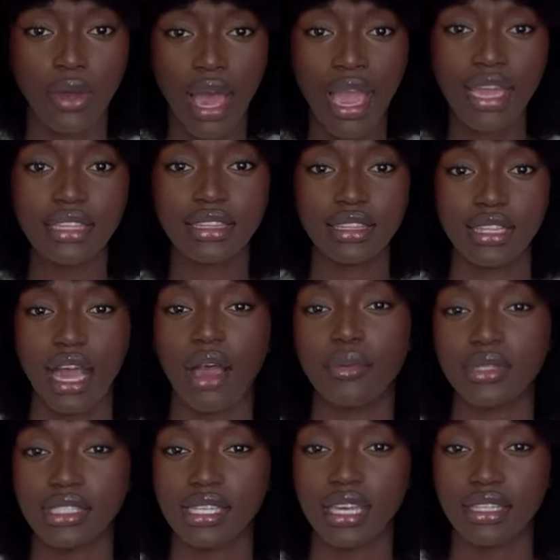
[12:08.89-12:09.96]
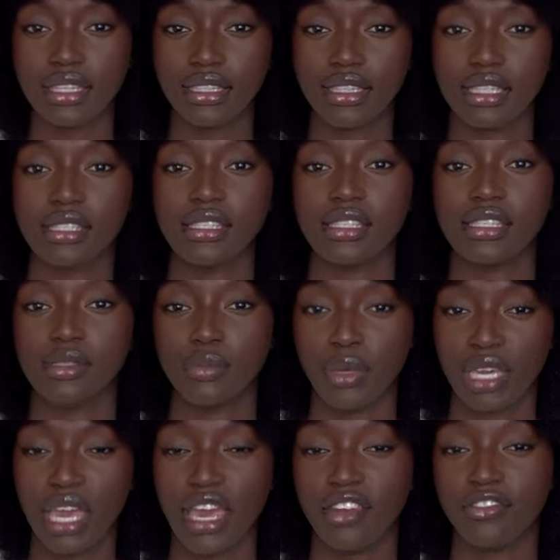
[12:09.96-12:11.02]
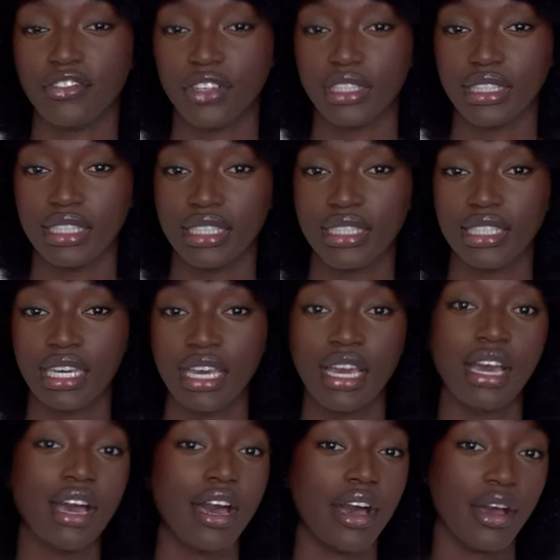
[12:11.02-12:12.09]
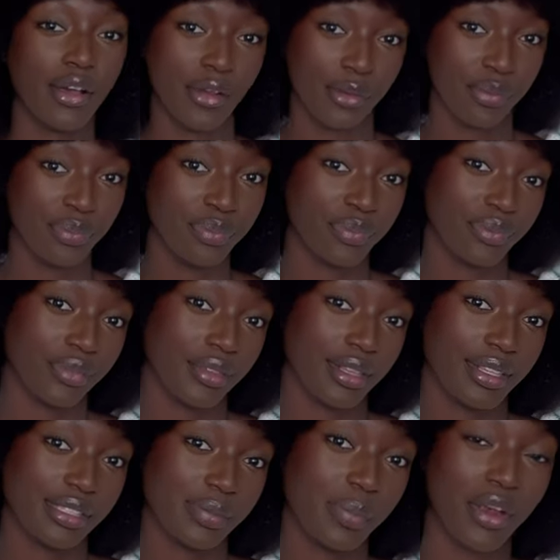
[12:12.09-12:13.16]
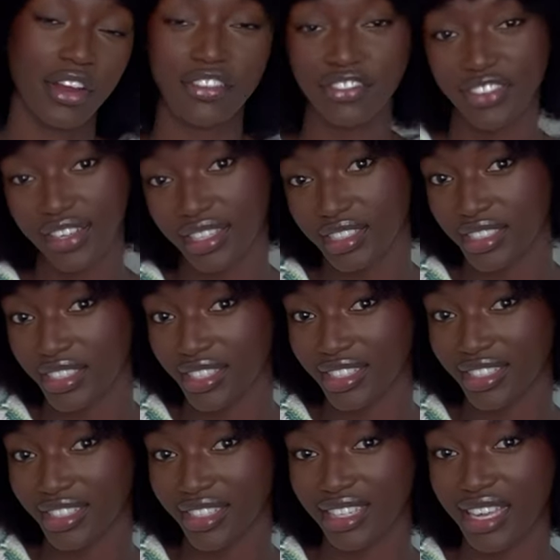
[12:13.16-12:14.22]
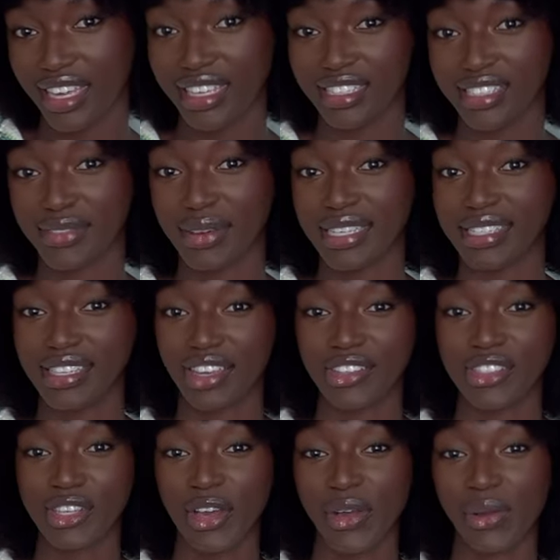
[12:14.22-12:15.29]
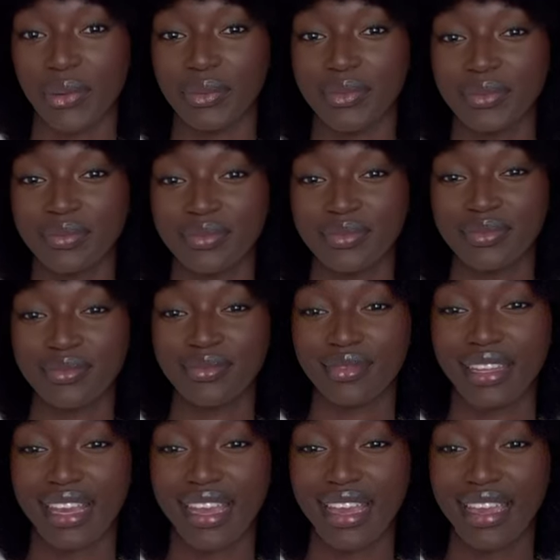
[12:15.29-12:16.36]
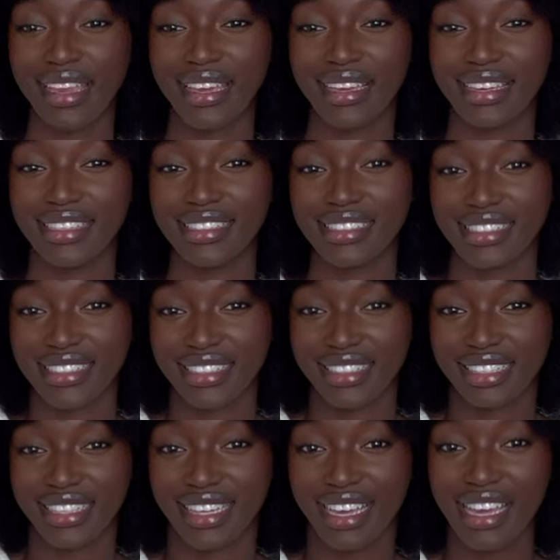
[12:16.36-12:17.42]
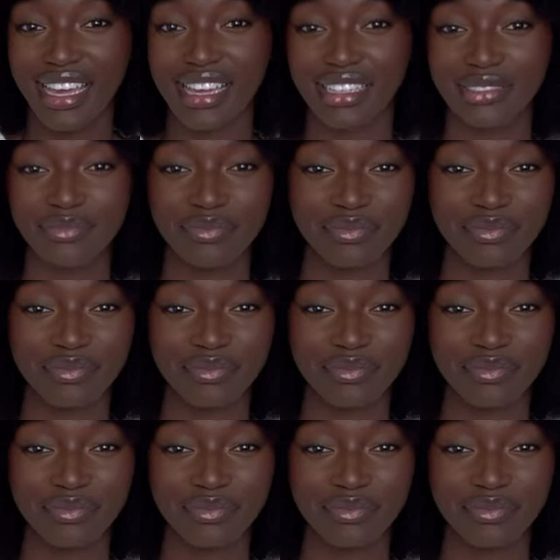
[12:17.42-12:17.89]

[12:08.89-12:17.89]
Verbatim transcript: I, I would say that this is big head friendly. Um, it's perfect against my skin tone. And yeah.